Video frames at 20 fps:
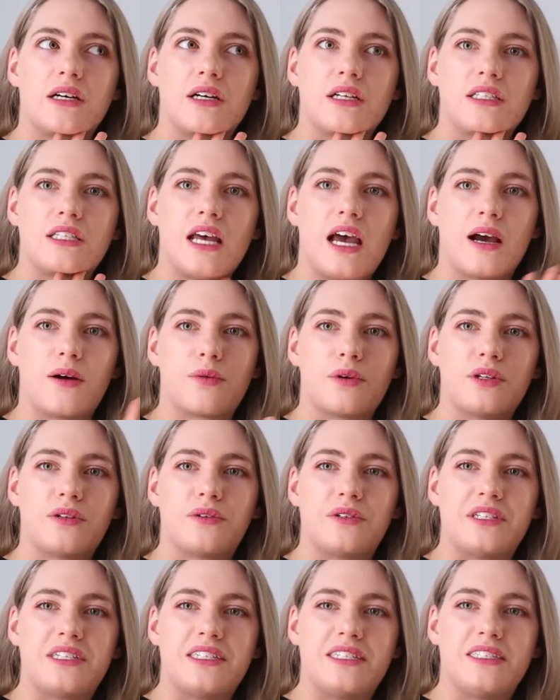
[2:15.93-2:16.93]

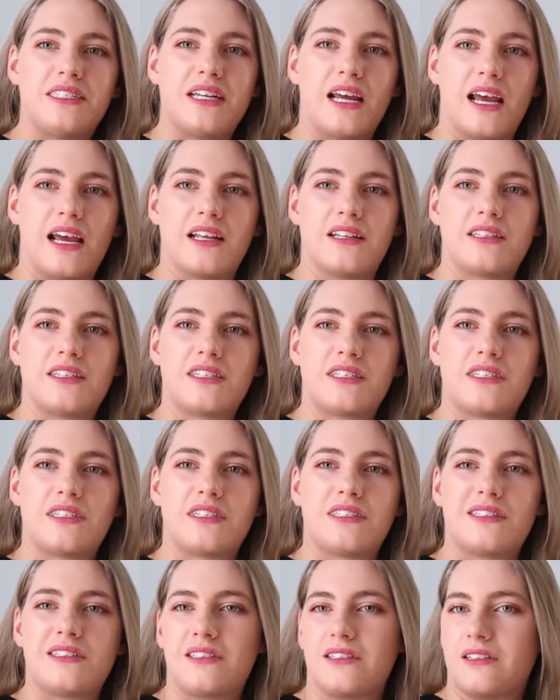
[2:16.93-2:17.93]
Taekwondo dance.
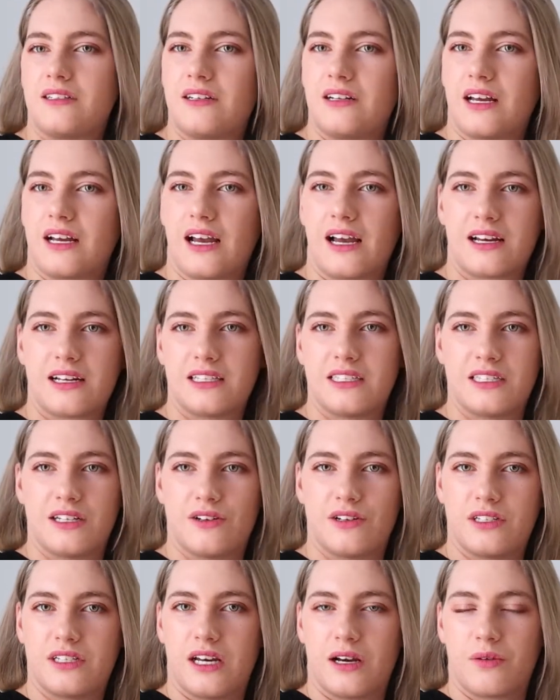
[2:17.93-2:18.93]
Like I consider
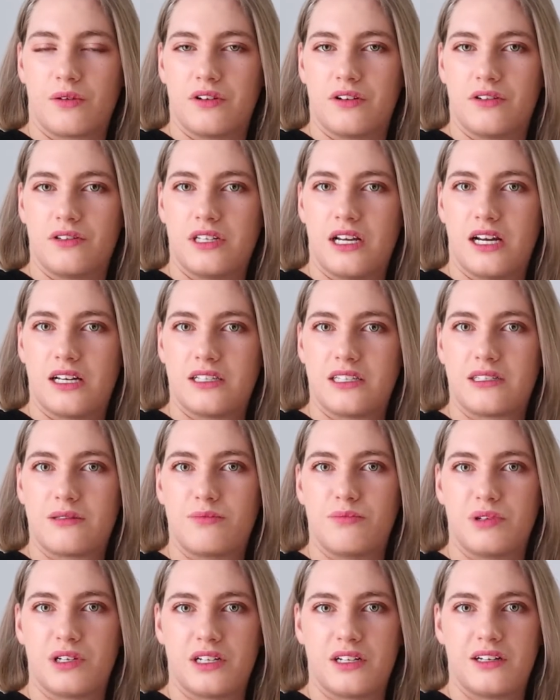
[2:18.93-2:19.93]
it Taekwondo dance,
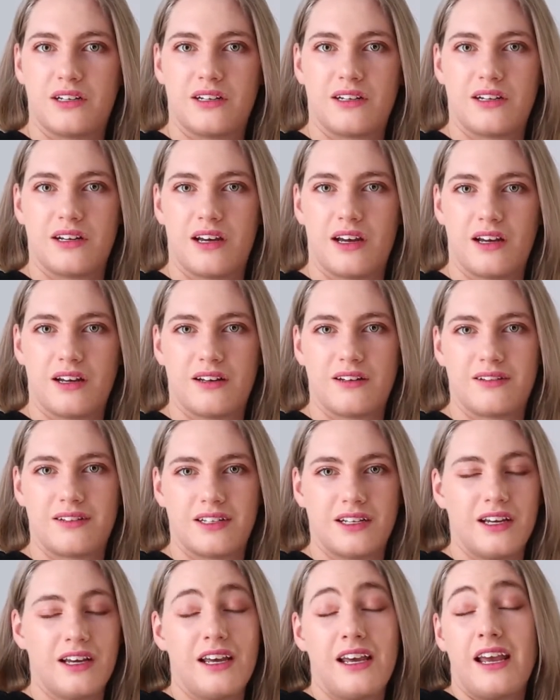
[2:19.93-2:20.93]
but
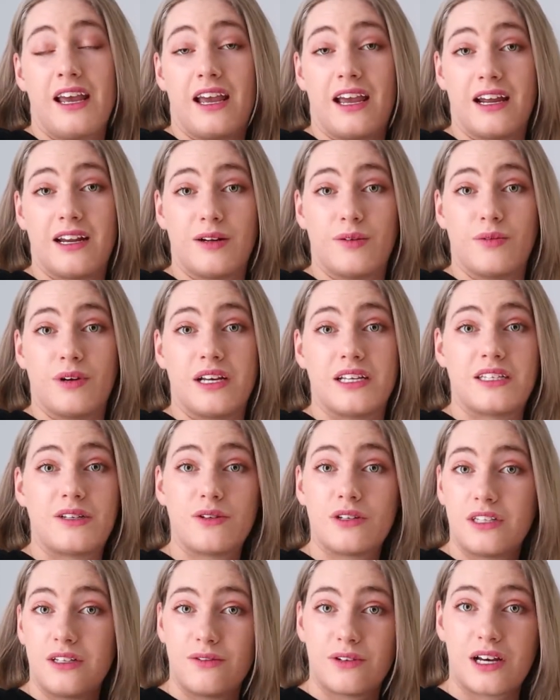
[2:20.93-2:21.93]
anyways, you
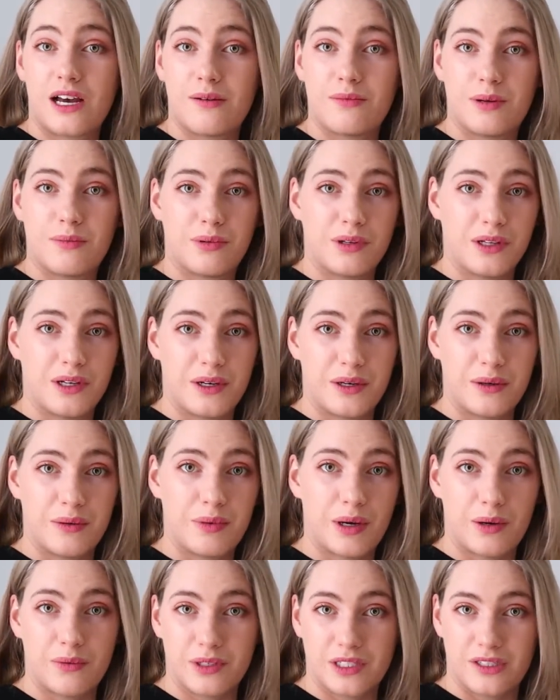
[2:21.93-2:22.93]
can leave a comment below
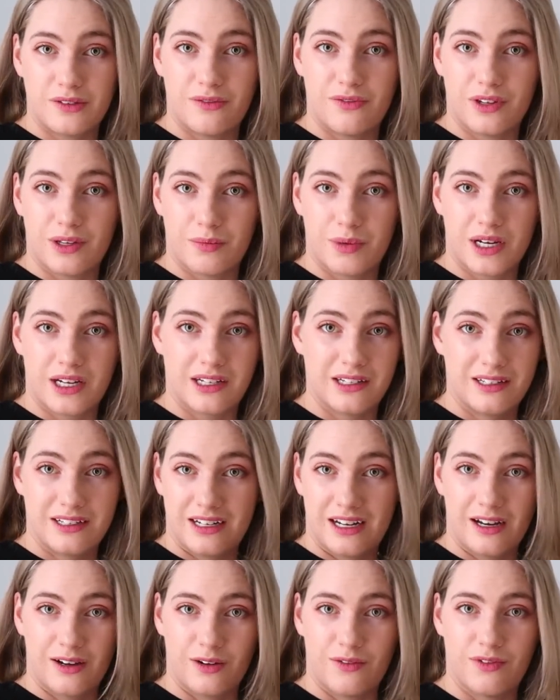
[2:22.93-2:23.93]
about what you feel about,
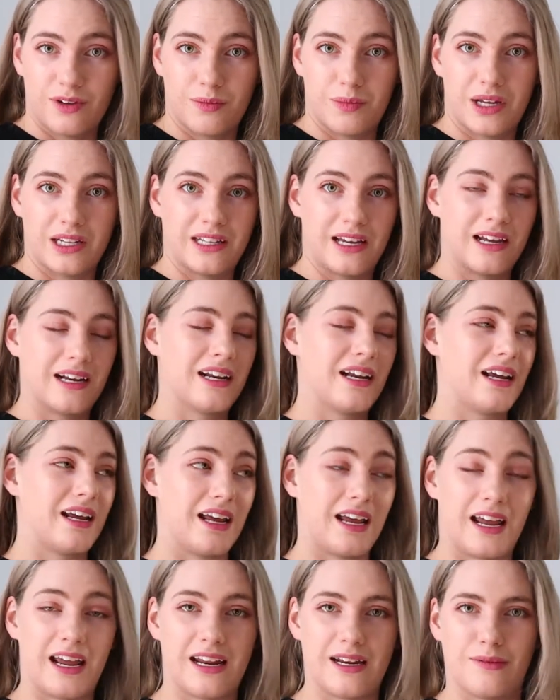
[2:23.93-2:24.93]
how you feel about that.
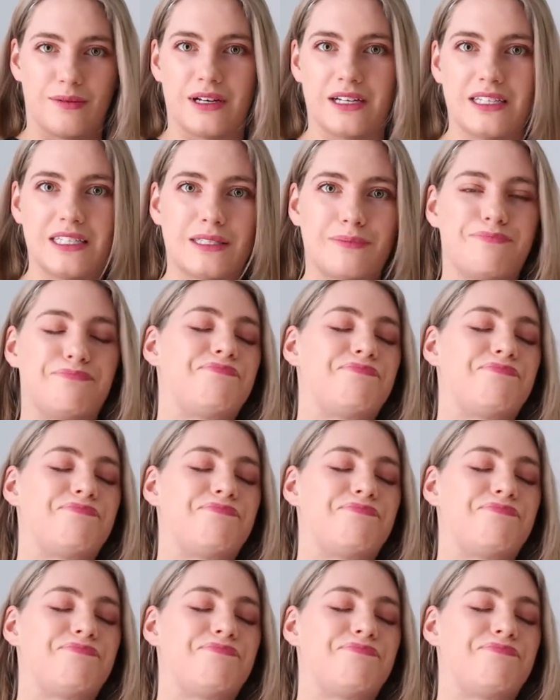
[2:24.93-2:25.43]
Anyways,